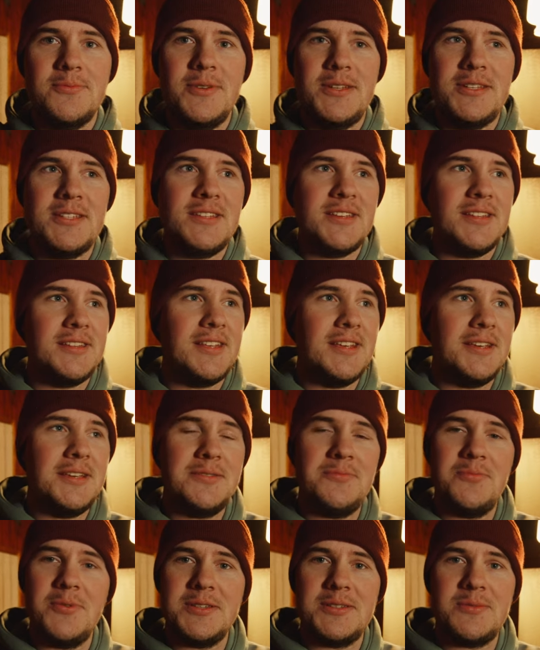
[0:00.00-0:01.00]
which I think
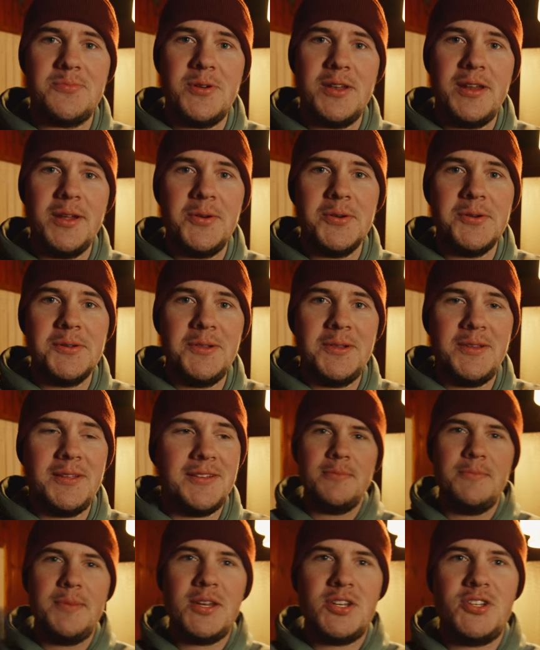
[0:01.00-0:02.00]
it was pretty cool.
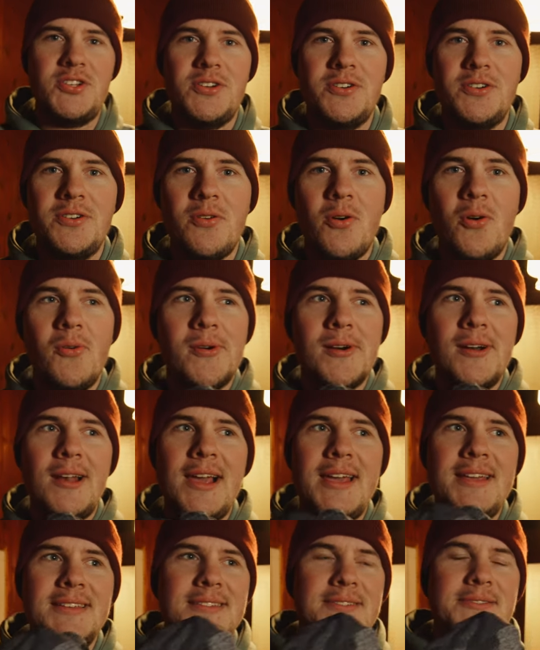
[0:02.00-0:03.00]
The picture
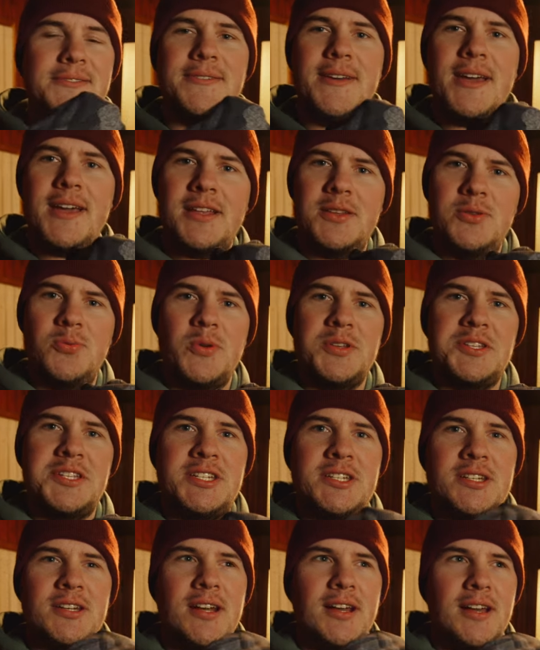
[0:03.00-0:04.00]
overlays effect,
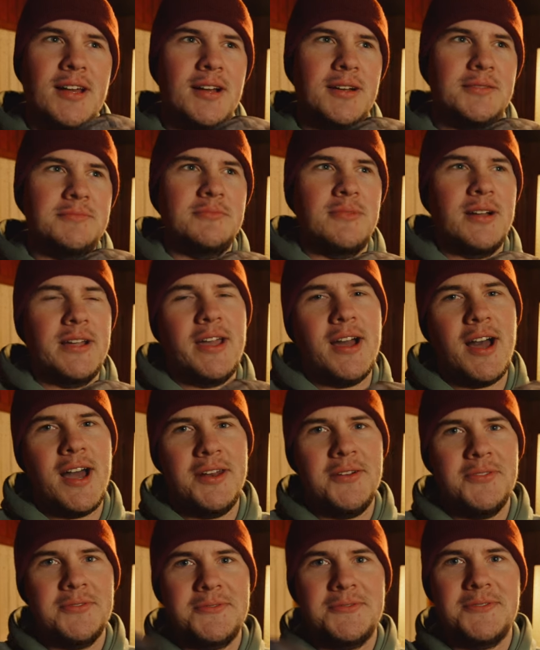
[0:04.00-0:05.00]
which uh, I
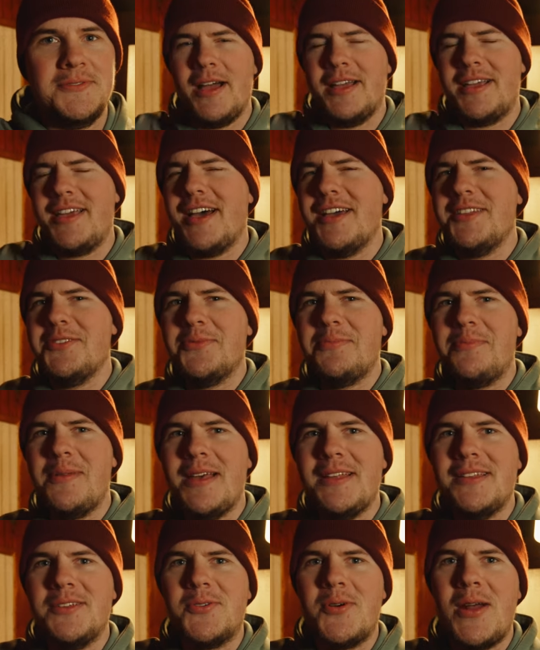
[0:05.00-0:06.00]
kind of I kind of
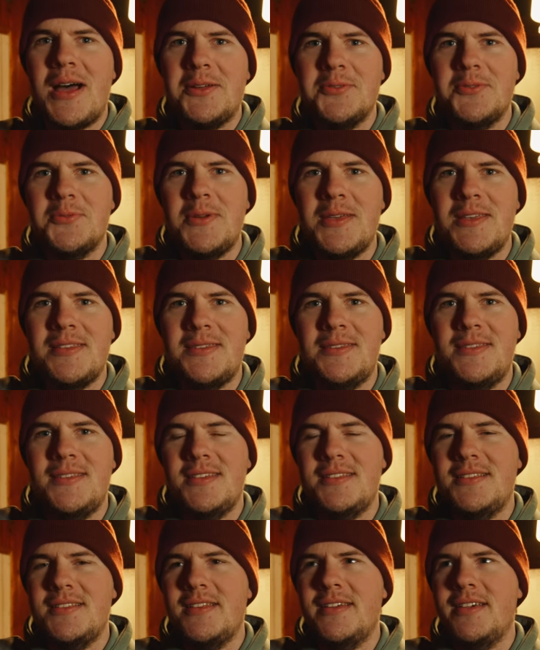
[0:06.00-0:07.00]
played around
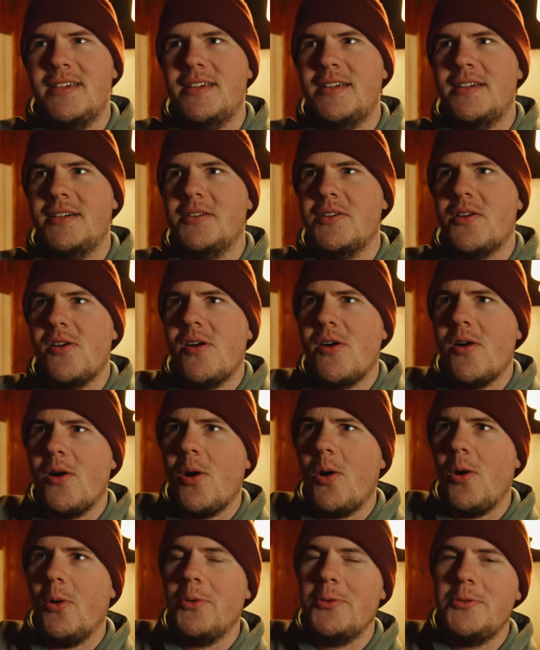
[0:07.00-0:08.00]
with in the
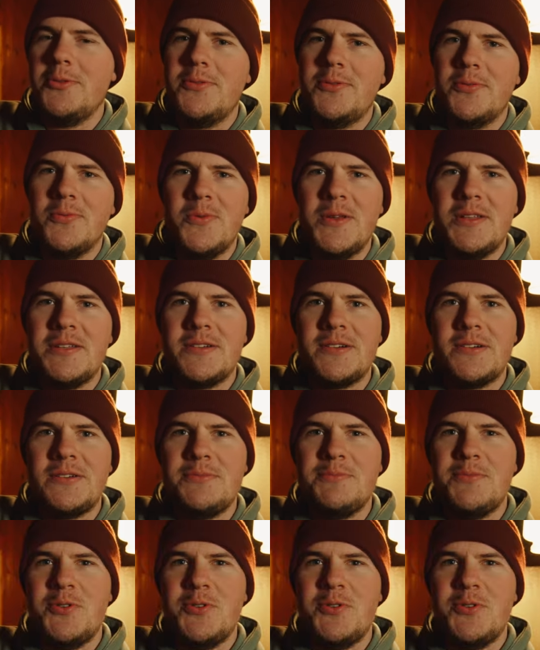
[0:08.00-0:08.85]
old winter